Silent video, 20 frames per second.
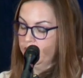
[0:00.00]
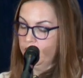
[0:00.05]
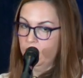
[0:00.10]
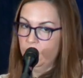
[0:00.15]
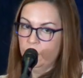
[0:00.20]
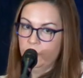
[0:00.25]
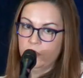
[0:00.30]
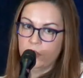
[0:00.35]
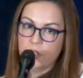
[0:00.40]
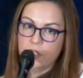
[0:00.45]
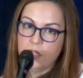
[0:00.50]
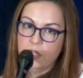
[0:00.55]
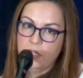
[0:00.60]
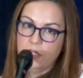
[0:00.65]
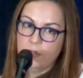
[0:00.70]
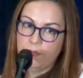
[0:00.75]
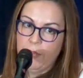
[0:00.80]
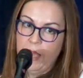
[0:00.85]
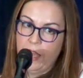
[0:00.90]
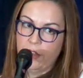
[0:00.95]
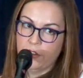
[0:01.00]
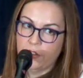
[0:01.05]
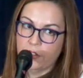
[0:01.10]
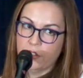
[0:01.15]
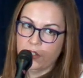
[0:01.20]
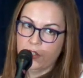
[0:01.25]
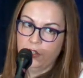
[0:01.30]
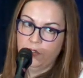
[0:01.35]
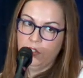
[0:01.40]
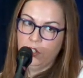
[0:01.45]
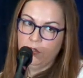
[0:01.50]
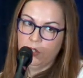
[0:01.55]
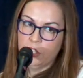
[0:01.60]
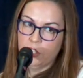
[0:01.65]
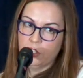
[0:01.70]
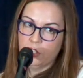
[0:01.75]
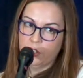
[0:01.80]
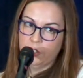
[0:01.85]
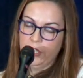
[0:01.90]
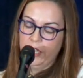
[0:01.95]
that oversees matters of
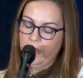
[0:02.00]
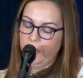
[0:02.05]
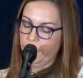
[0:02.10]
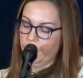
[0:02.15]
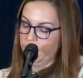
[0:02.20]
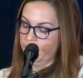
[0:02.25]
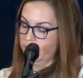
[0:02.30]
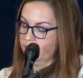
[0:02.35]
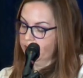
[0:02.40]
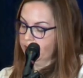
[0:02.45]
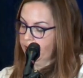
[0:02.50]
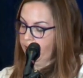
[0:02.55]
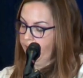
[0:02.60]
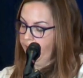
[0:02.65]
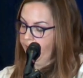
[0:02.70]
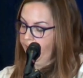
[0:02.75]
judicial ethics.